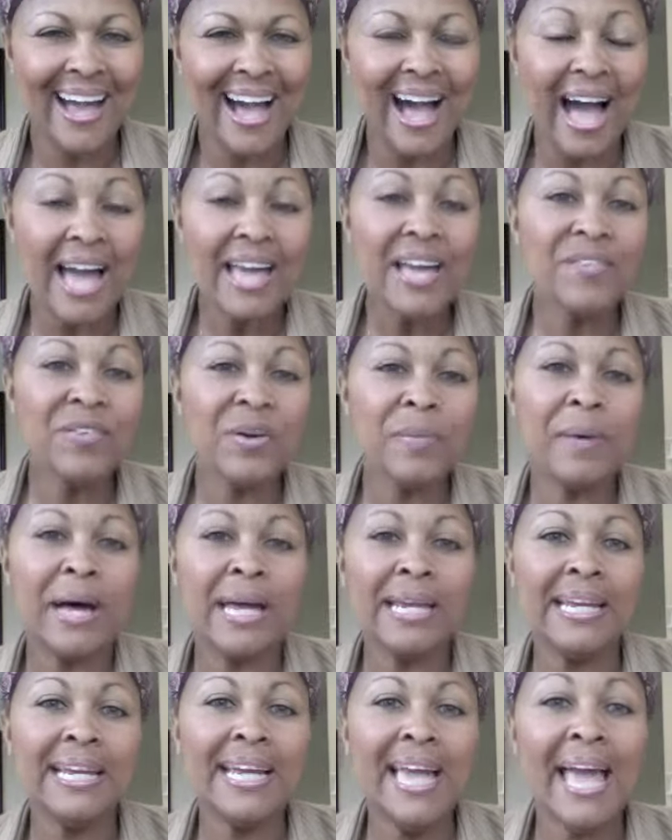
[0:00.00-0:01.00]
Hi
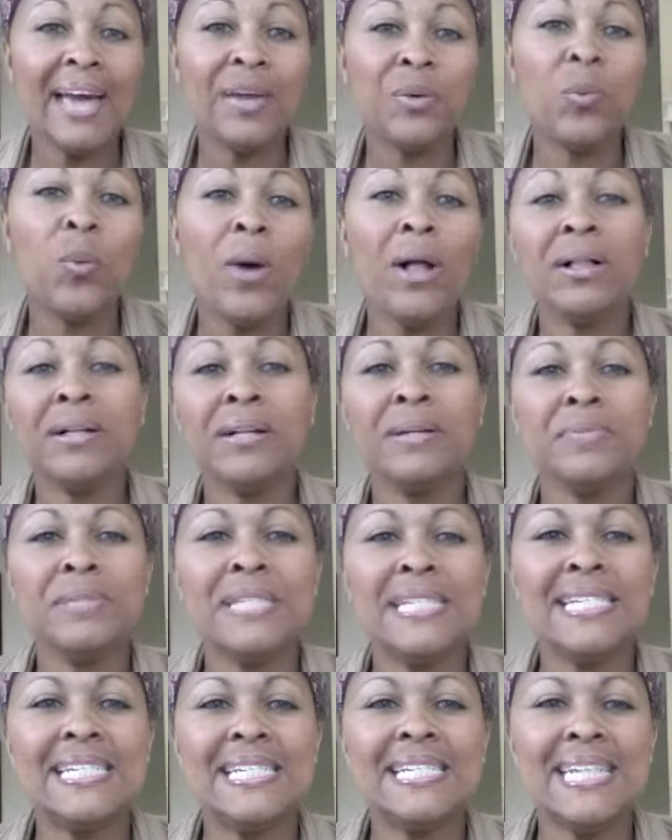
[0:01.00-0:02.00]
everybody, and welcome
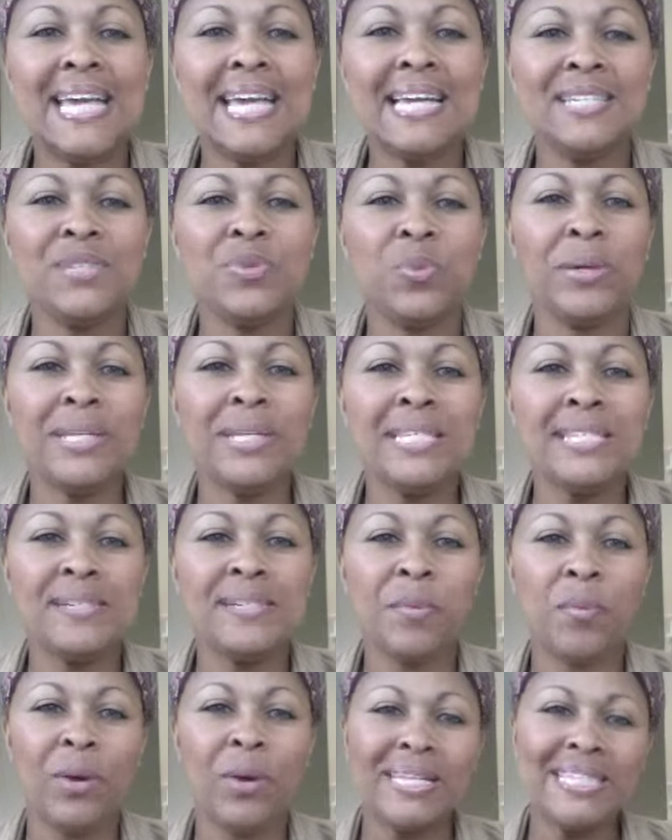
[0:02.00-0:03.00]
to today's
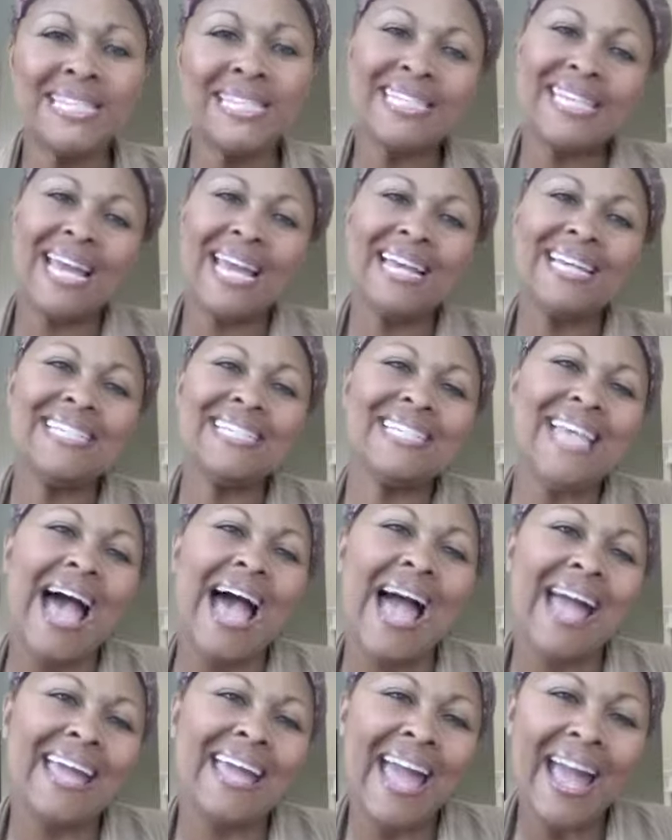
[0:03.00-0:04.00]
Wisdom Wednesdays.
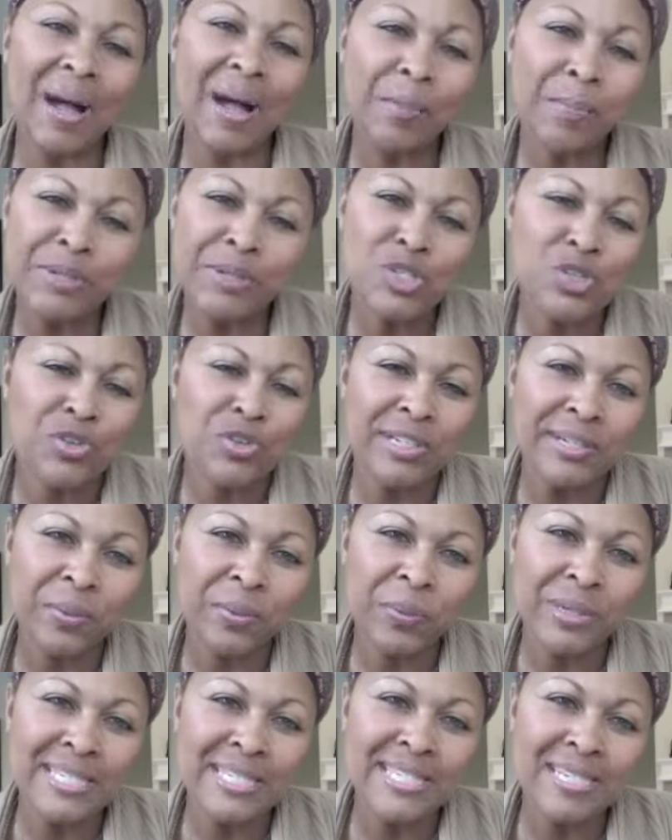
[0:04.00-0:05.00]
I am Patrina
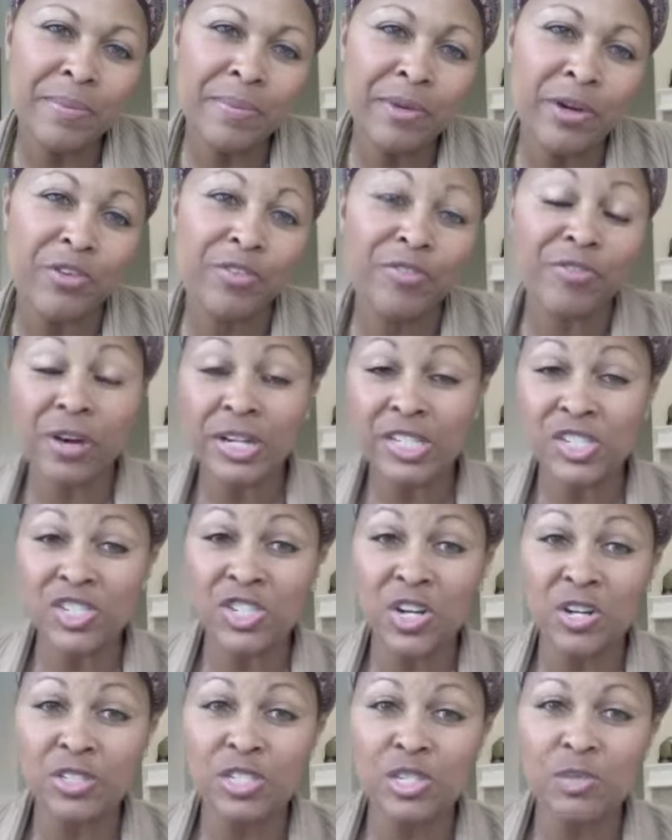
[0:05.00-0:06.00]
Wisdom, your Fresh
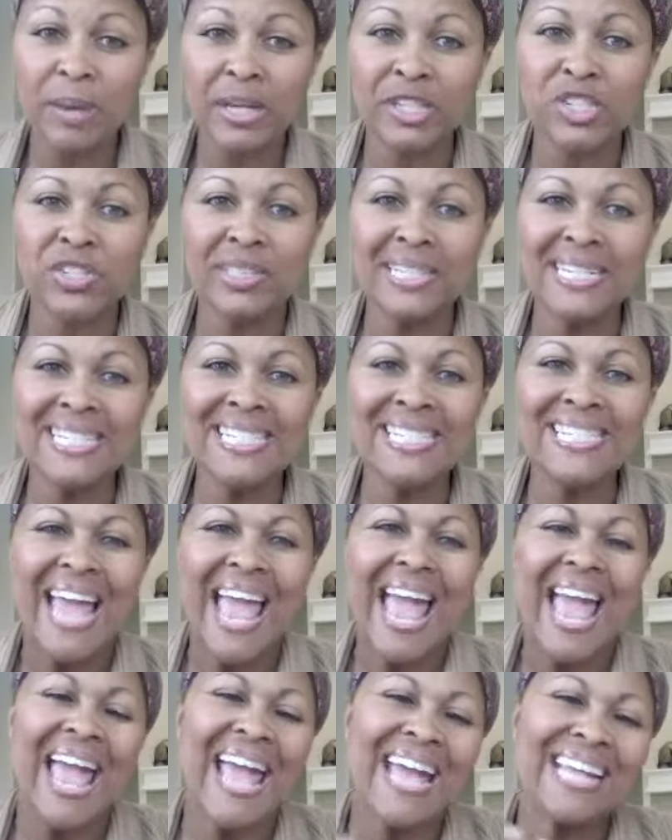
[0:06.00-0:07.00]
Start Specialist
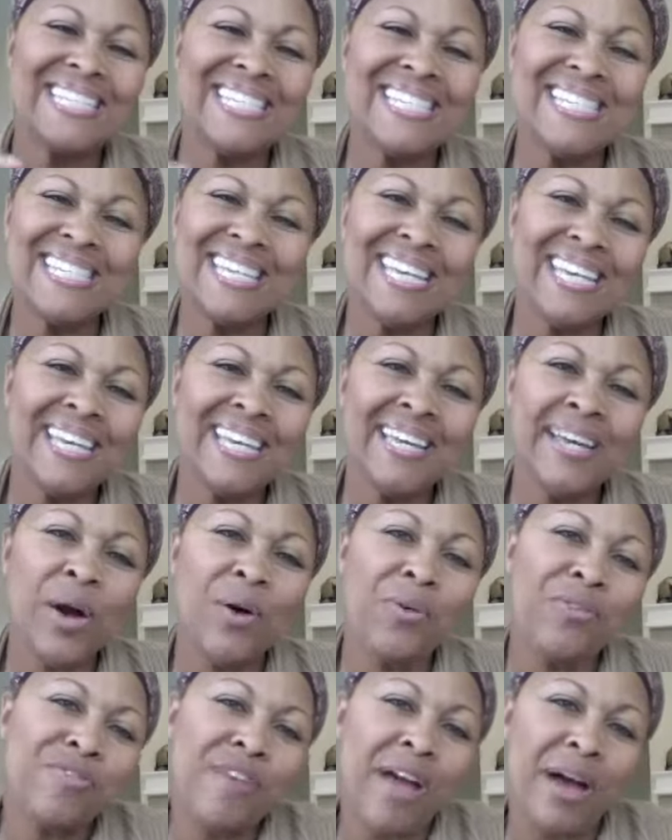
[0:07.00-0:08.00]
and C E
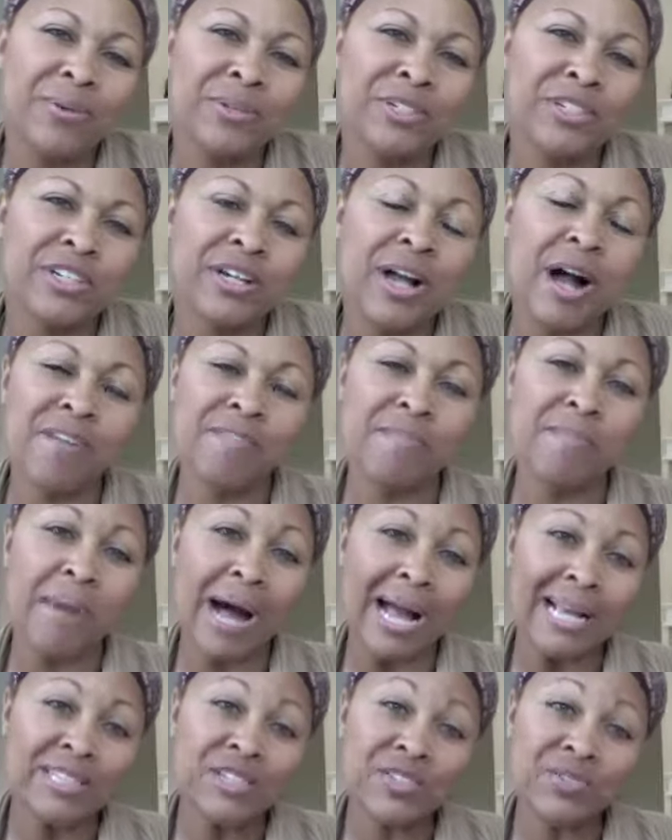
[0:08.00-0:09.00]
O founder of
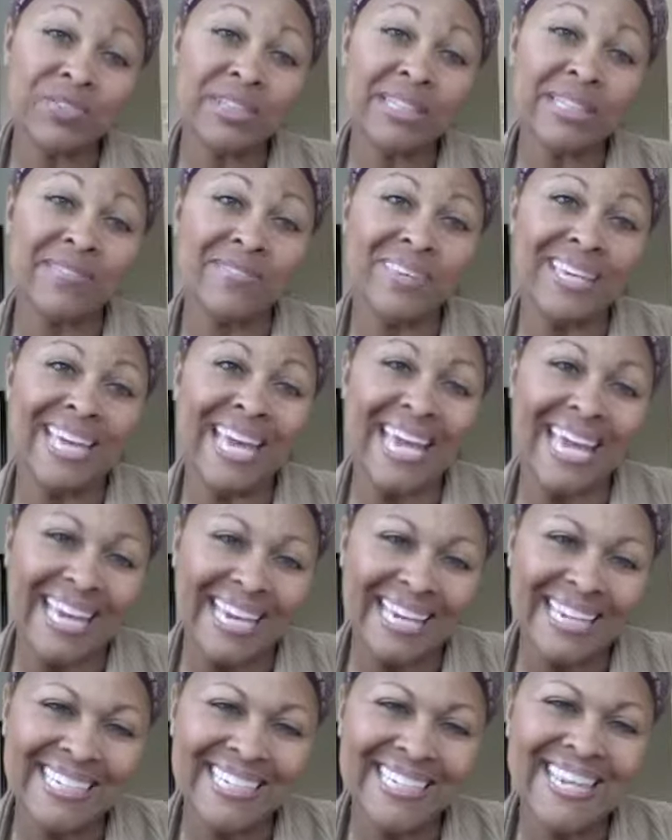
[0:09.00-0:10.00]
Mindful Living Incorporated.